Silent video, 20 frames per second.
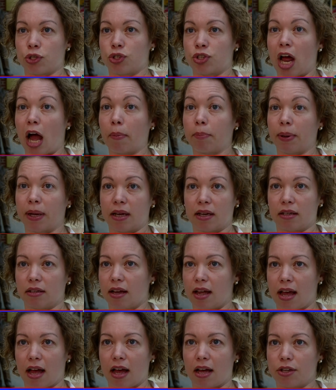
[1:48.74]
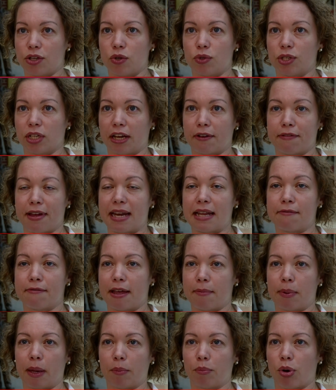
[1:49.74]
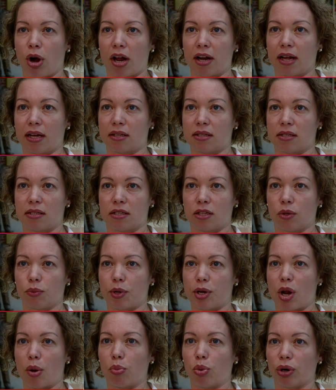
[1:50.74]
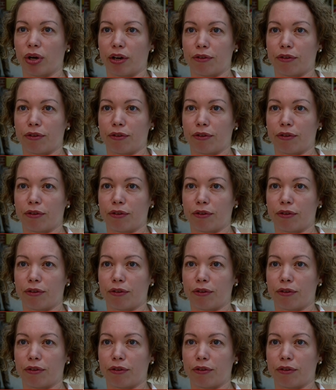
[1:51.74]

stopping uh, using of any vaping products until we know more